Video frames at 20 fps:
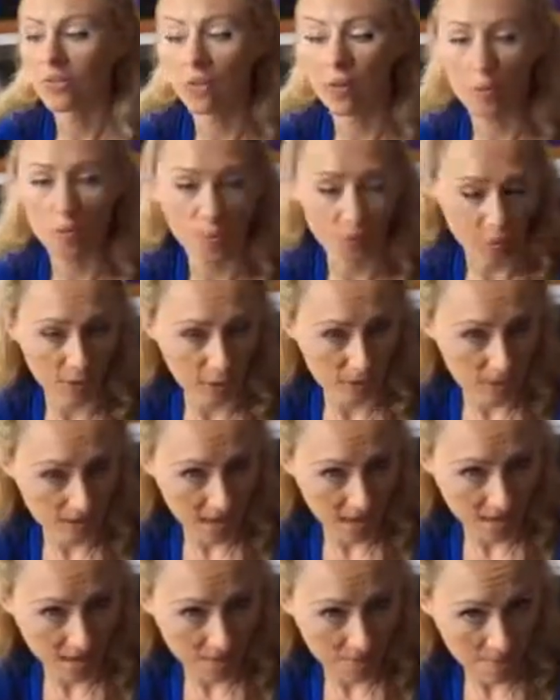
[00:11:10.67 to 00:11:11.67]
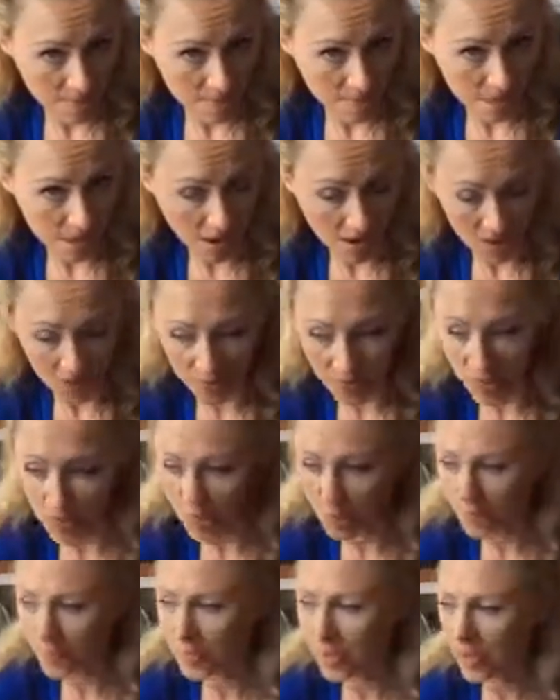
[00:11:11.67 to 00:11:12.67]
Hopefully they model
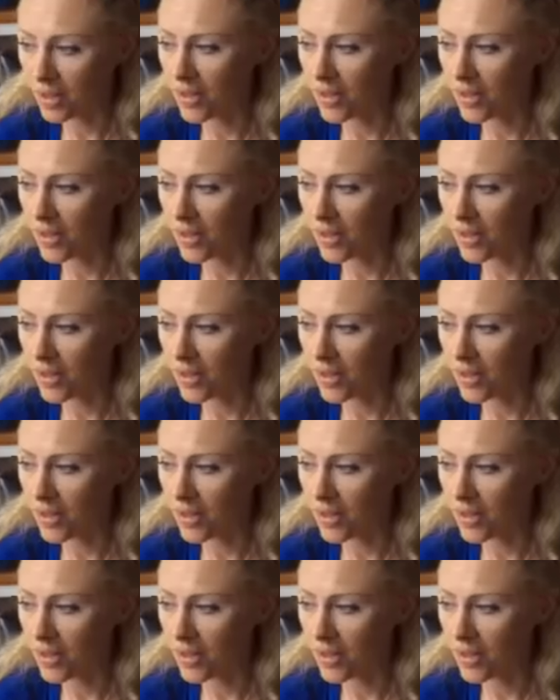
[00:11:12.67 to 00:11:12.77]
you.